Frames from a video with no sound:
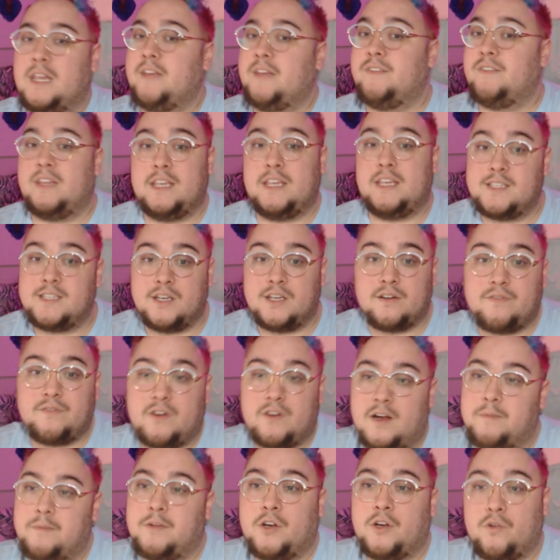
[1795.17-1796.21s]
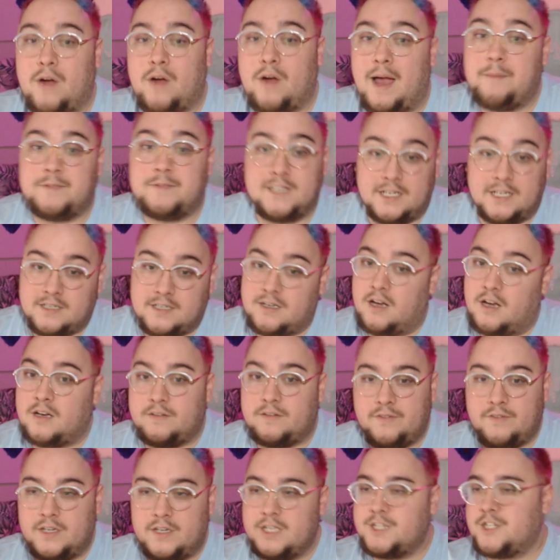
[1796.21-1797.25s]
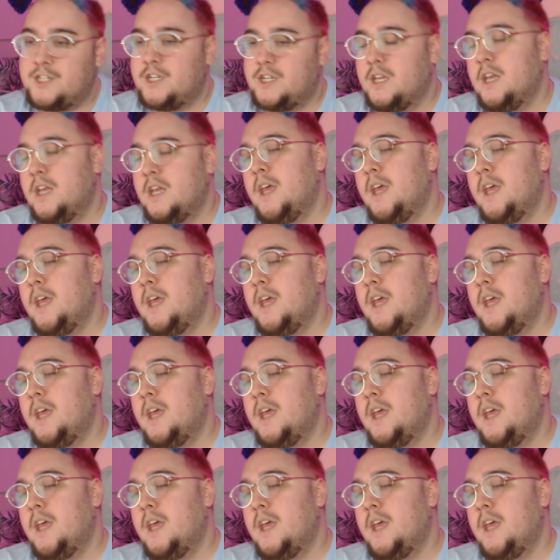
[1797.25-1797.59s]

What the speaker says: even easier for him to grab TikTok footage.